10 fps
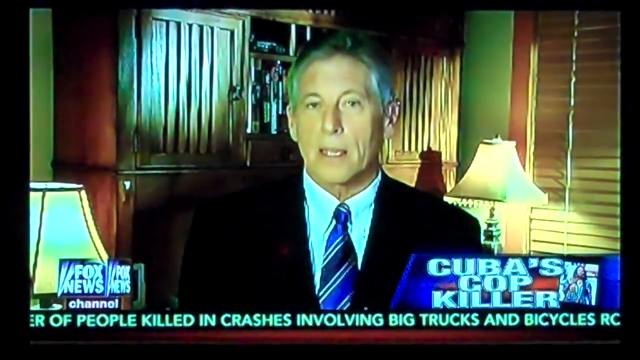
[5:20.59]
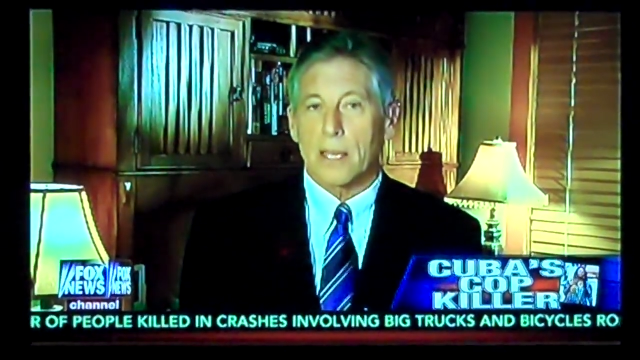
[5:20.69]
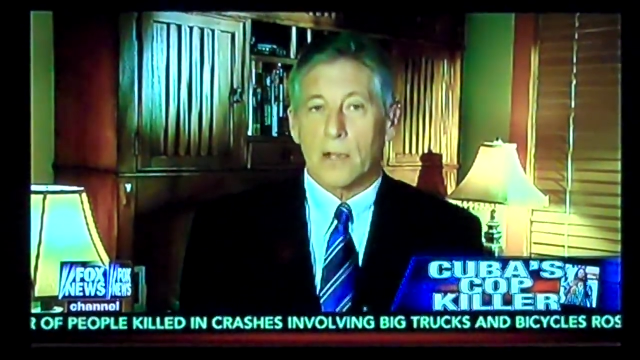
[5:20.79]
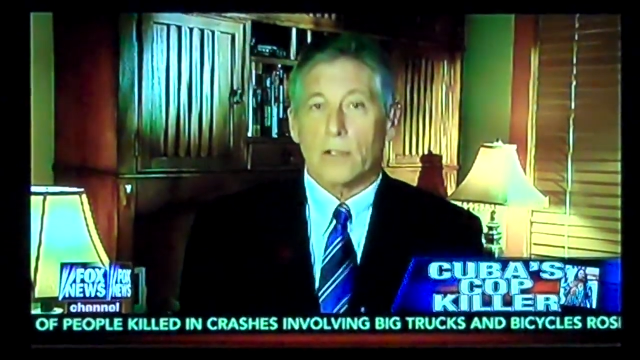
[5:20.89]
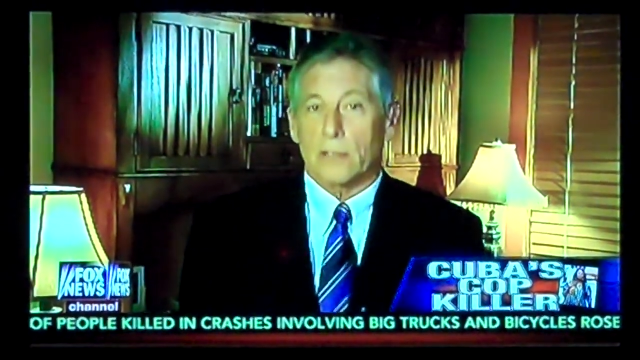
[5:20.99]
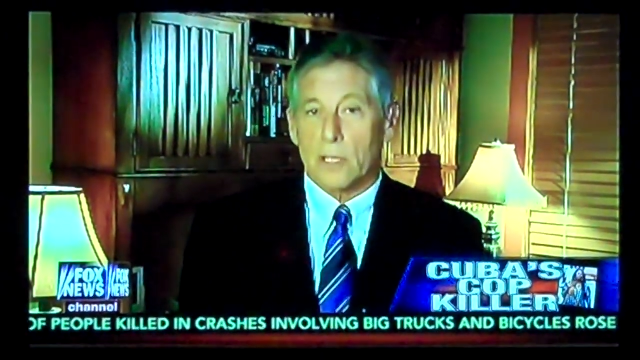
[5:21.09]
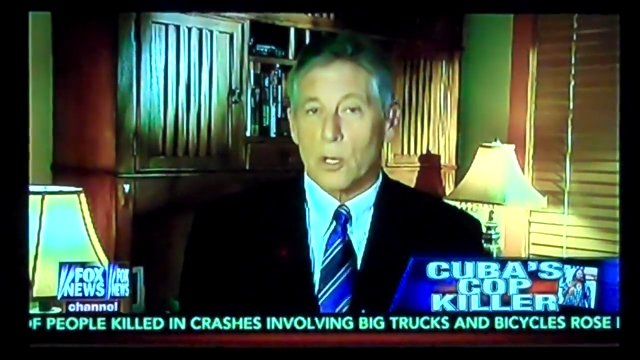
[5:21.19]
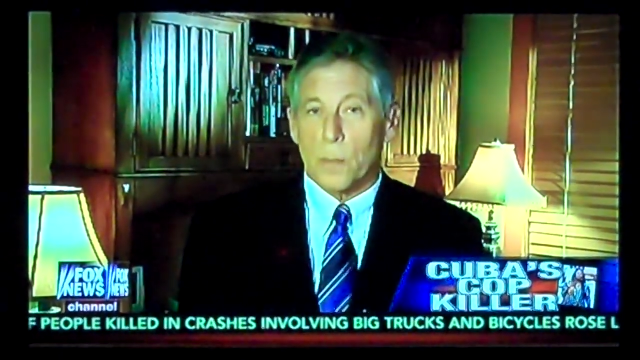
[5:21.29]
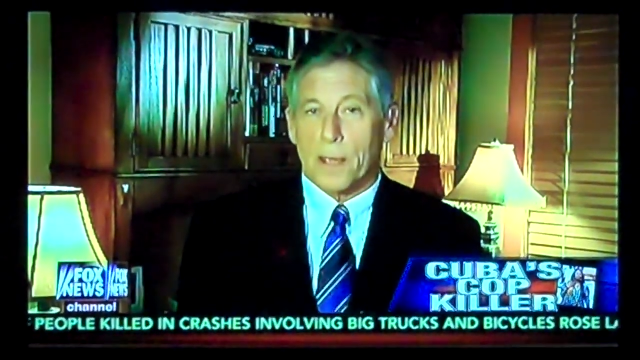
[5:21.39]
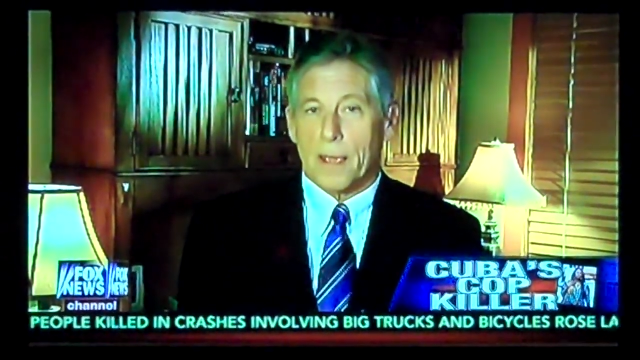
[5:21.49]
killed
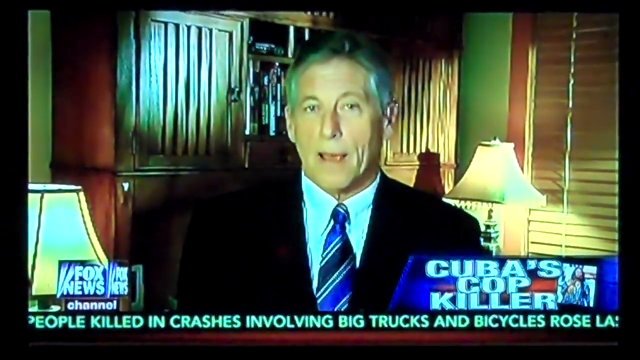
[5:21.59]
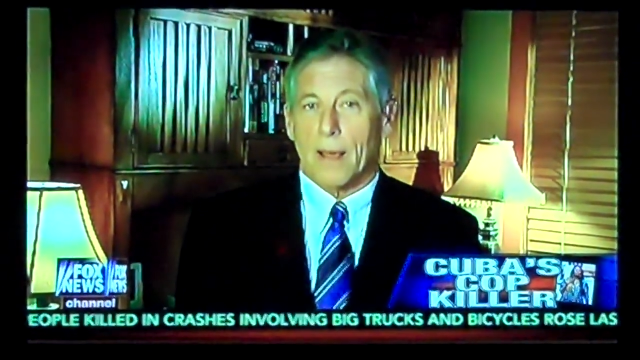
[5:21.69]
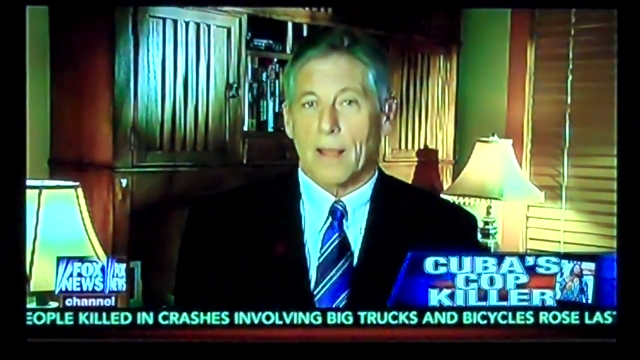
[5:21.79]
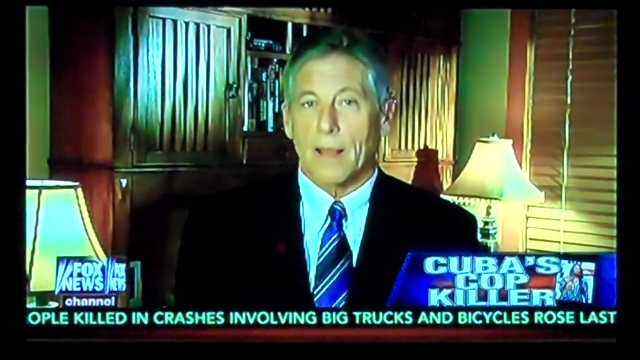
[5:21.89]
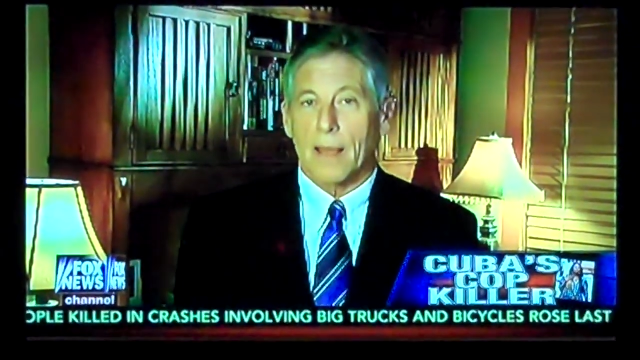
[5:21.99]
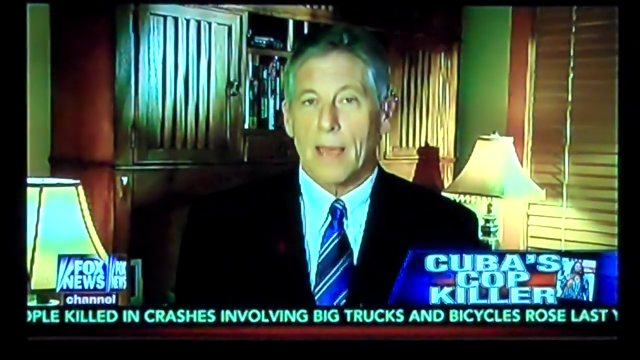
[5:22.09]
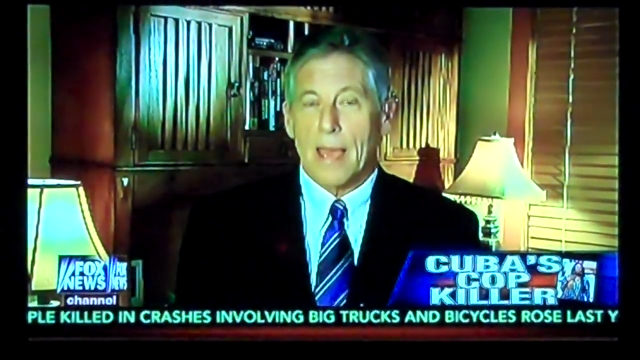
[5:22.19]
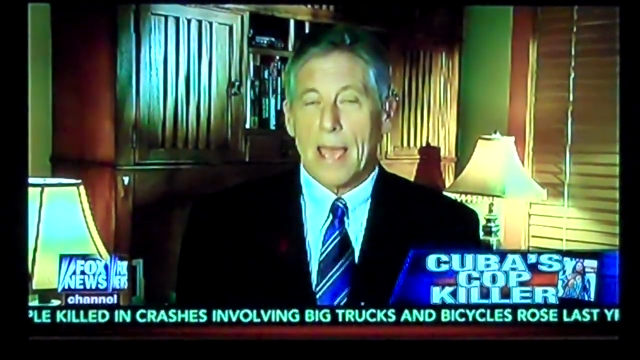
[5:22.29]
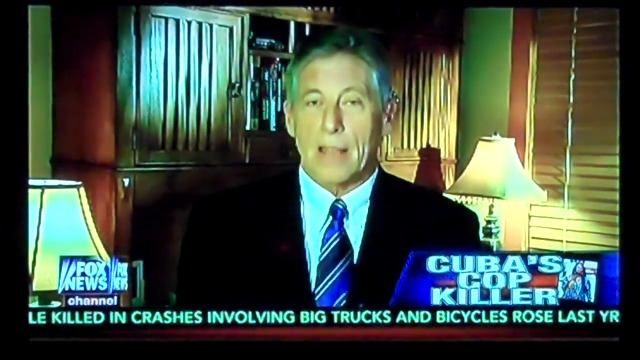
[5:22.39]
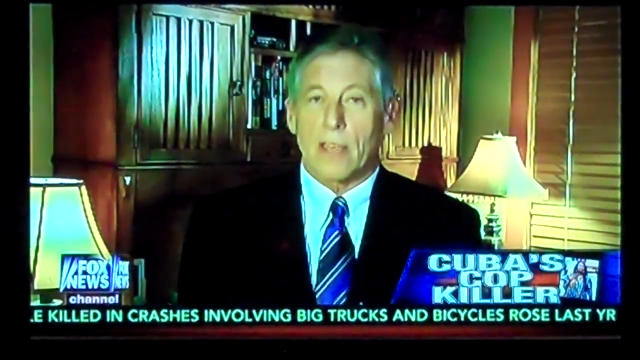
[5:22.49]
UBL,
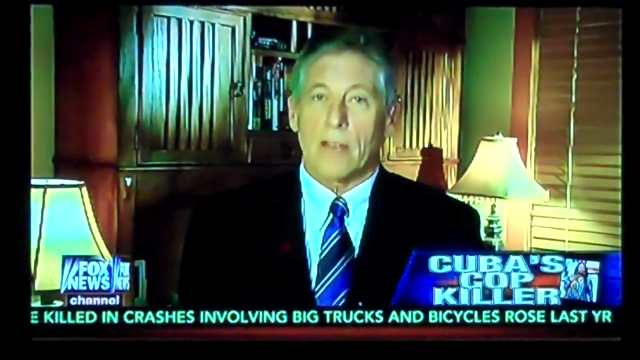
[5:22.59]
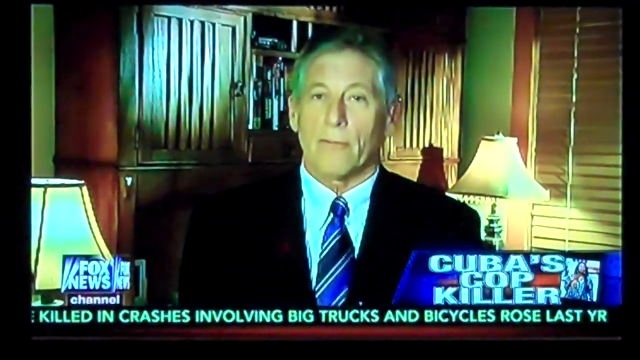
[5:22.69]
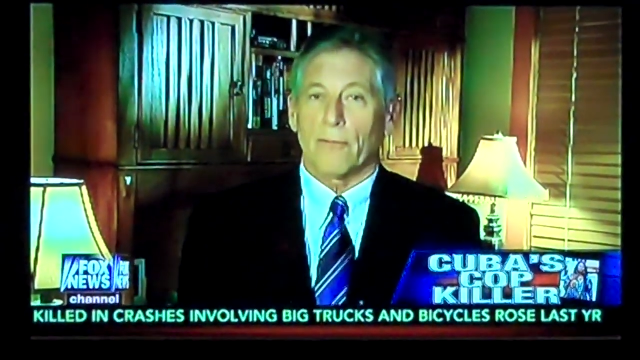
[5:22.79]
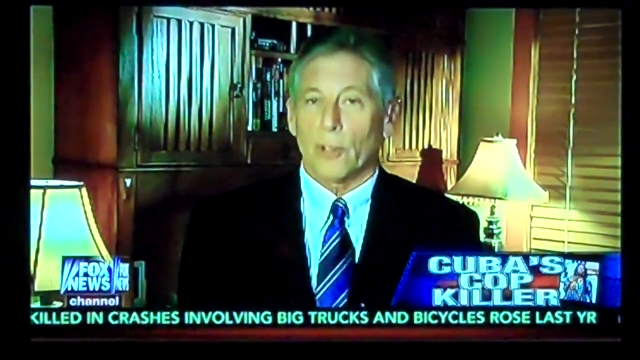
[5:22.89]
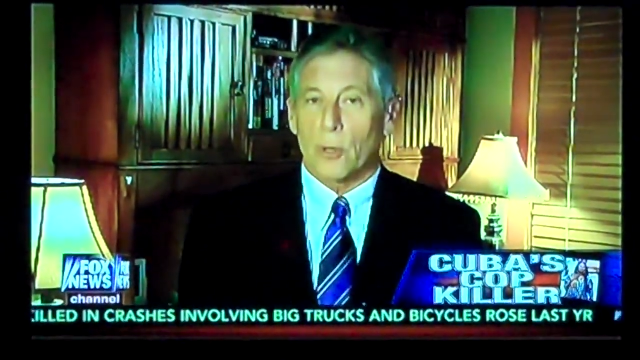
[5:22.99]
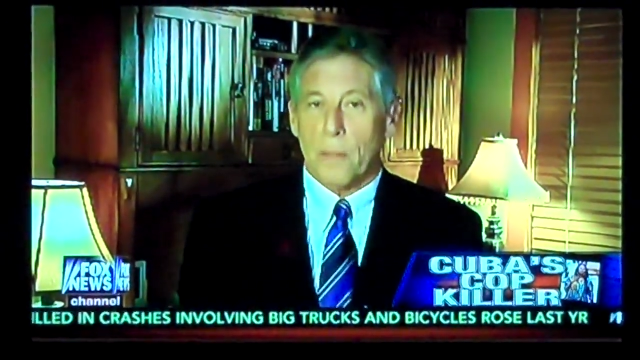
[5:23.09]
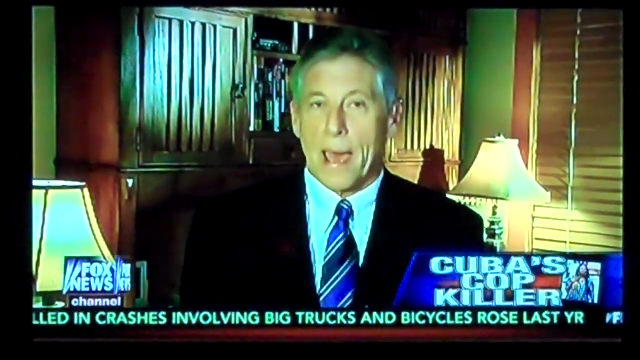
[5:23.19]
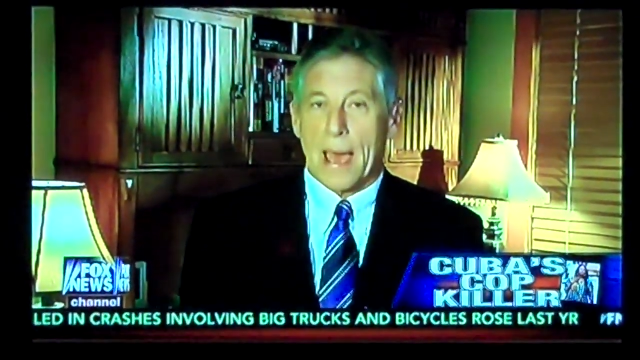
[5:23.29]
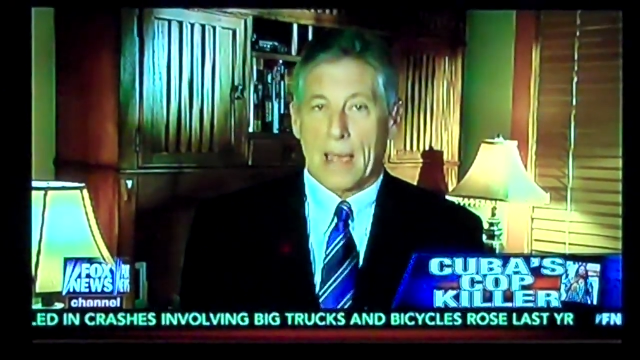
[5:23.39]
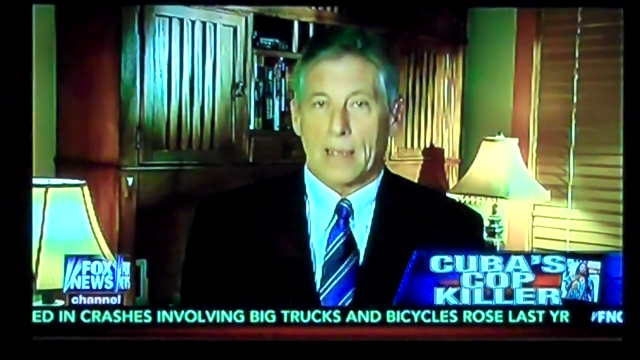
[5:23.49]
and then flew
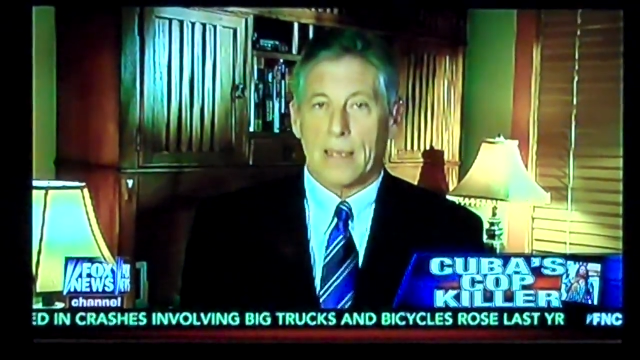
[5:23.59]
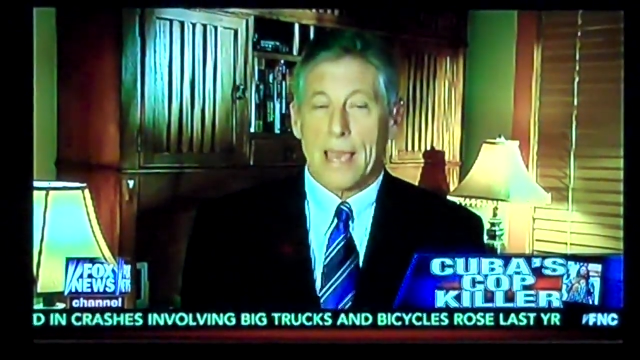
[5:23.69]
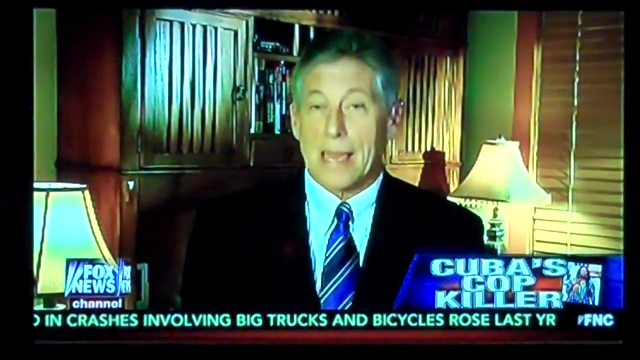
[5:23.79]
back.